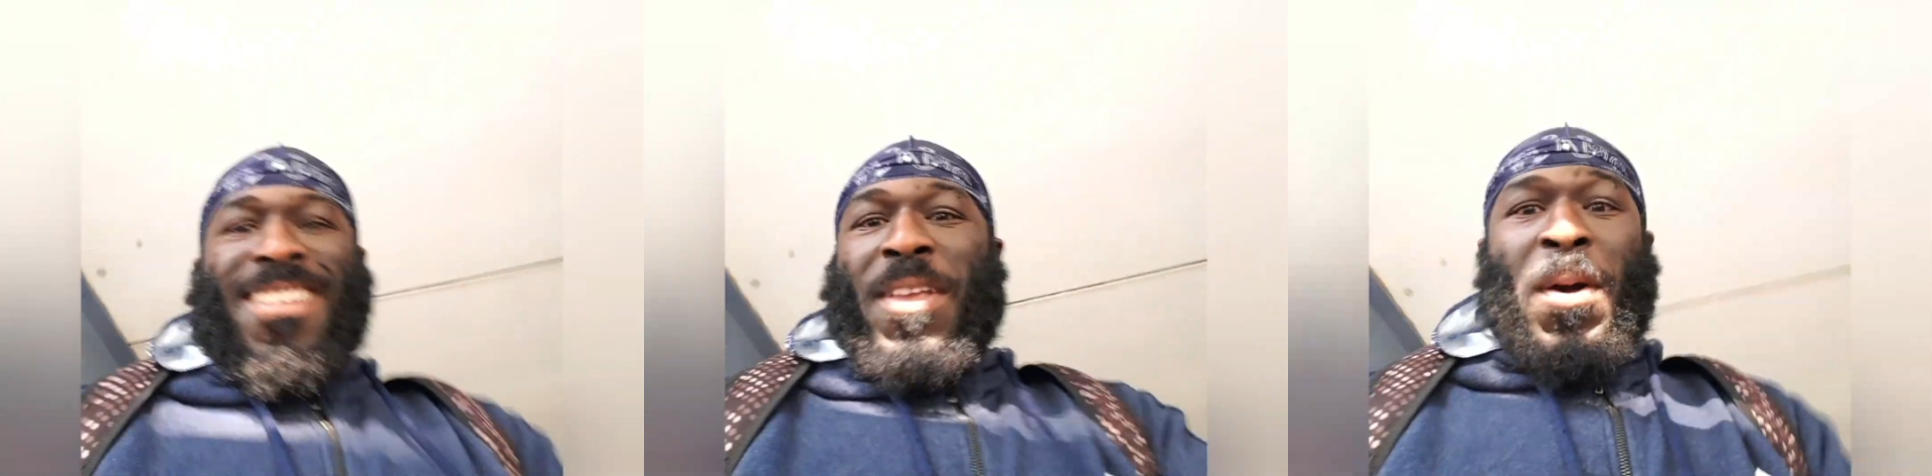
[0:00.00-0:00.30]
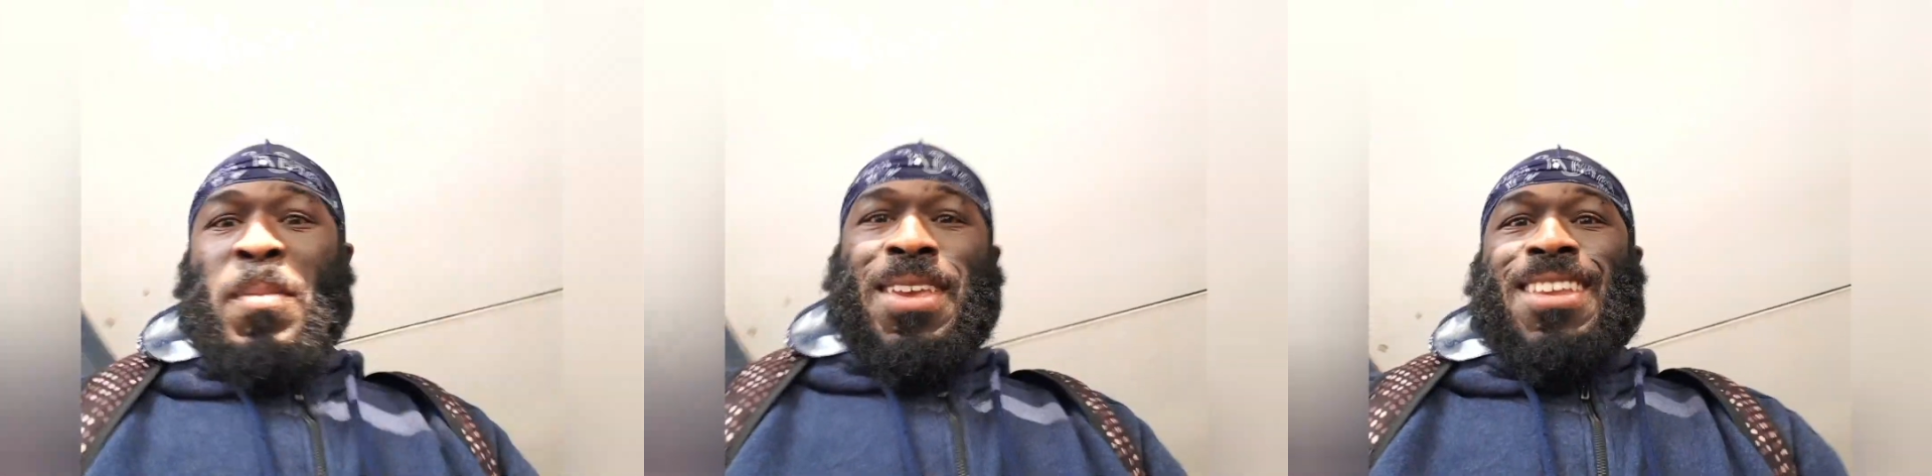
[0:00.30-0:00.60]
you know
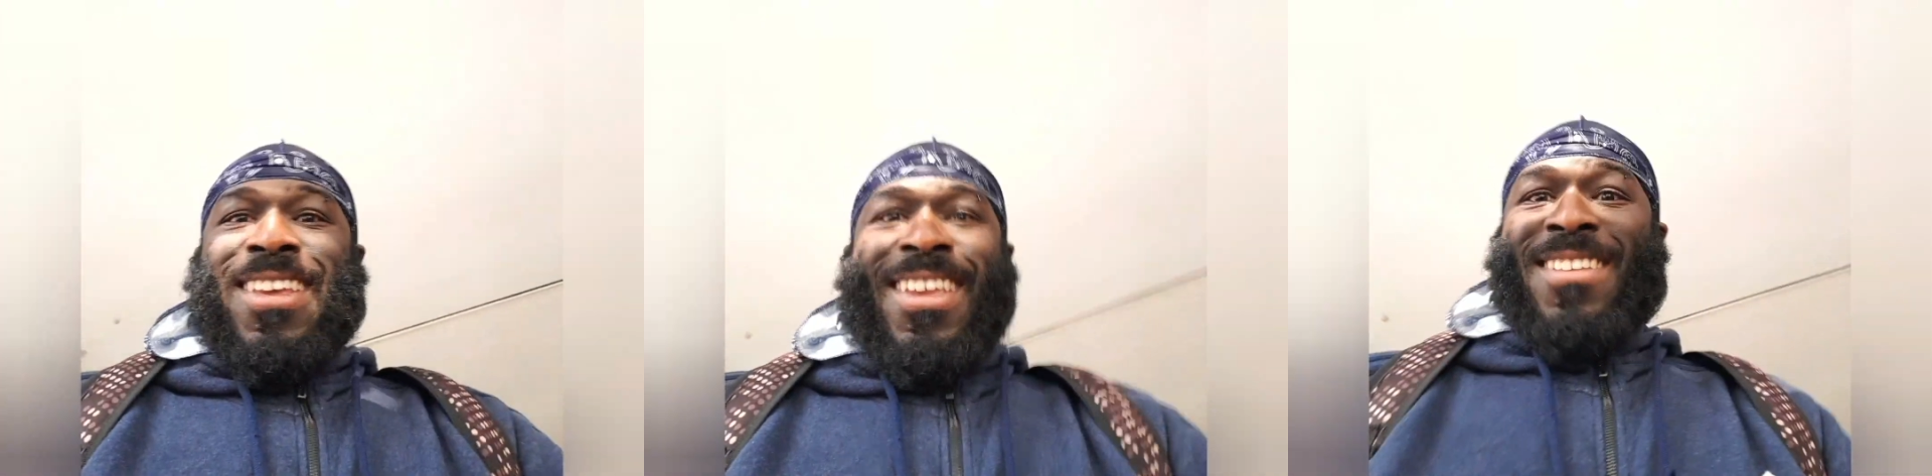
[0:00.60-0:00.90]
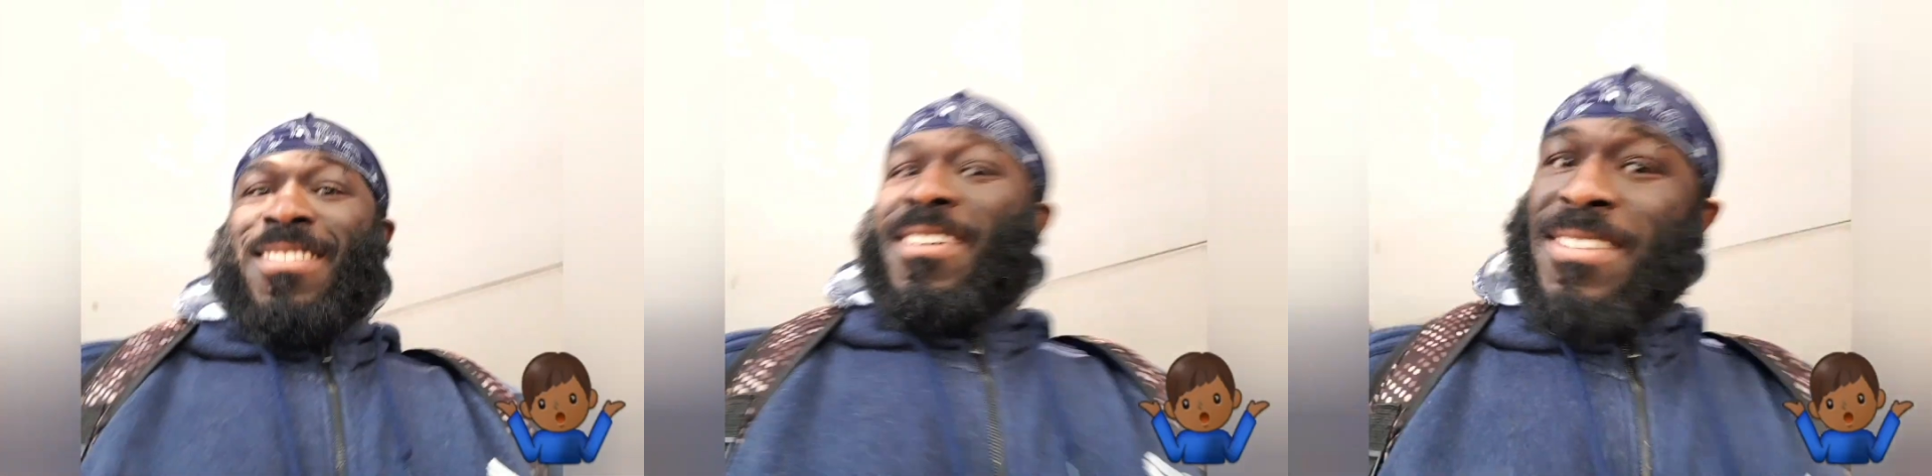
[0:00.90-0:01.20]
what I mean,
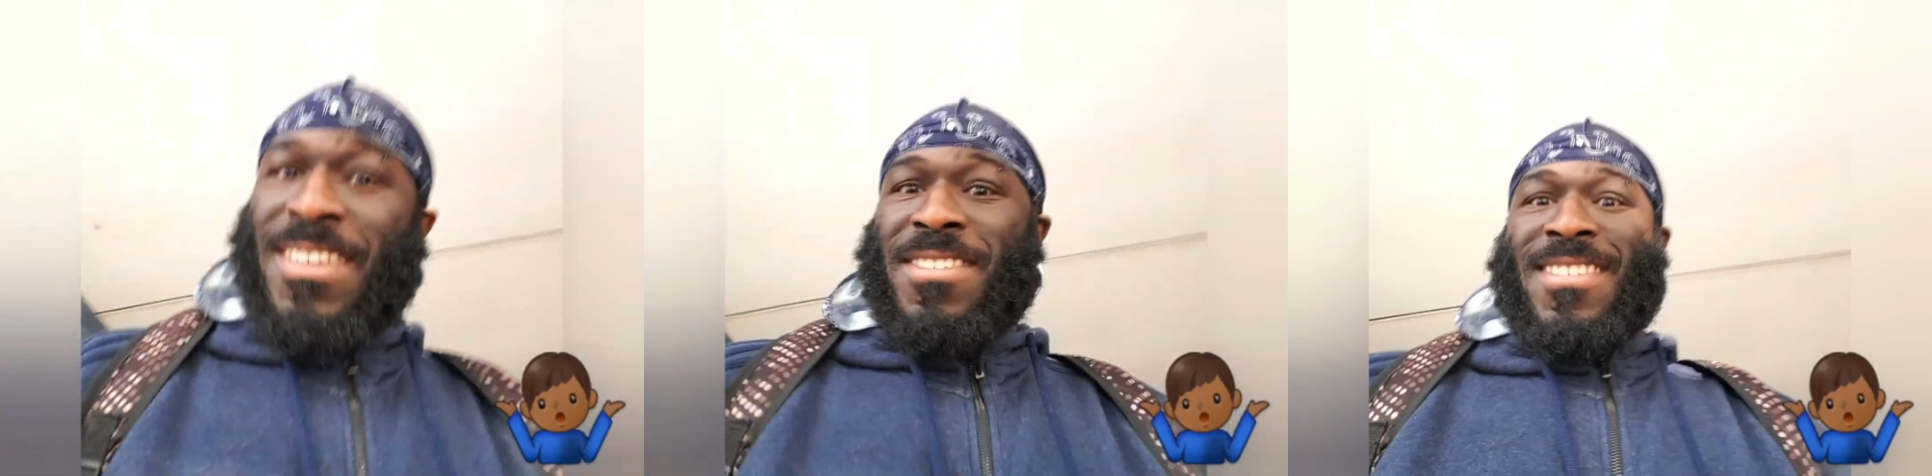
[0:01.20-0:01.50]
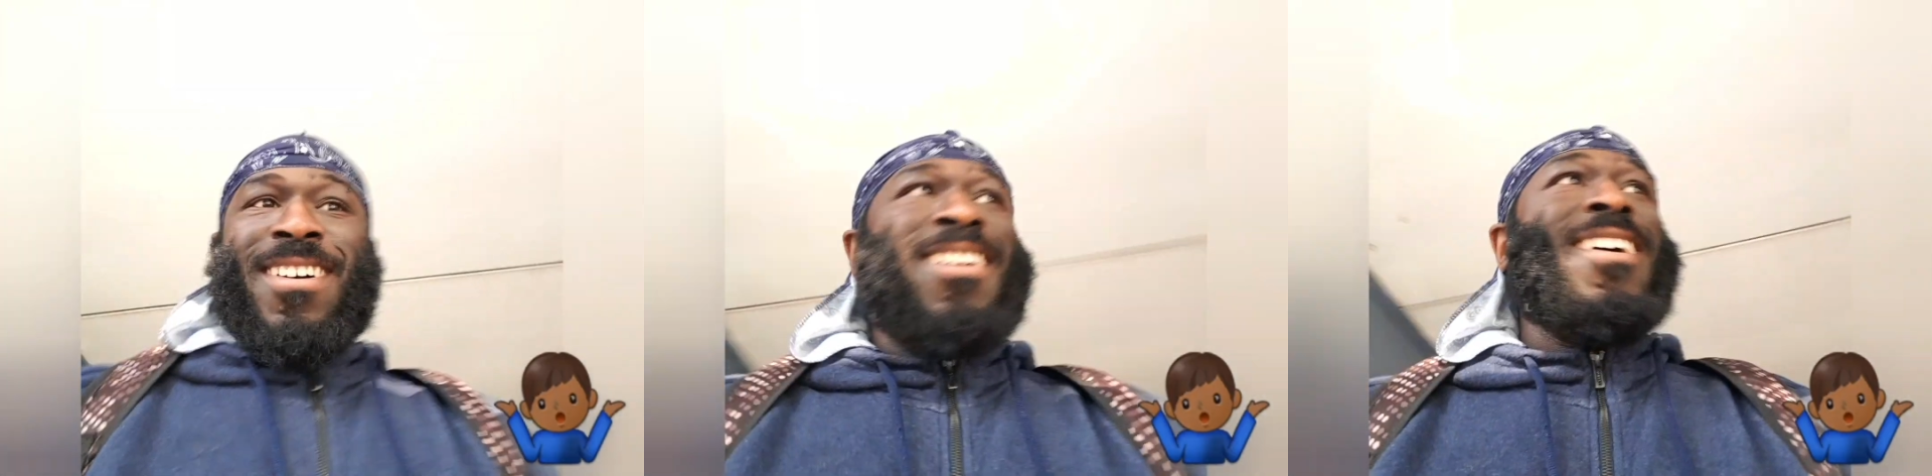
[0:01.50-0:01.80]
against Tony
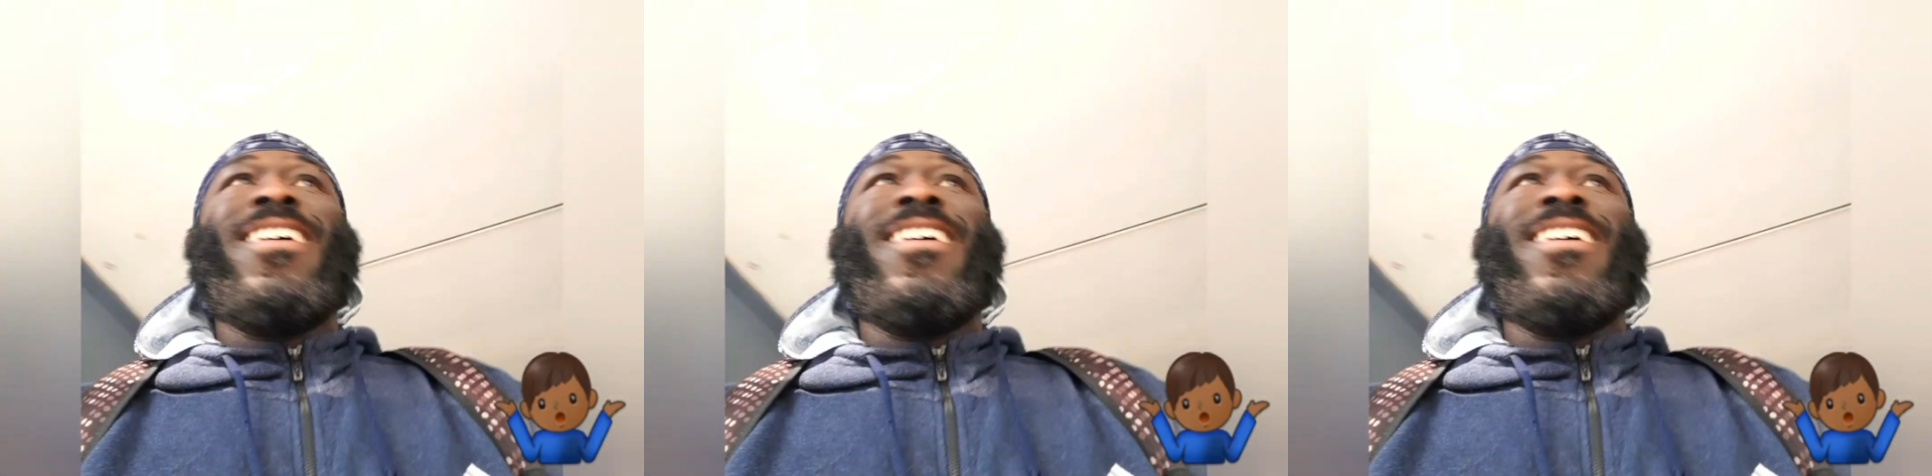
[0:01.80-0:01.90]
Jaa,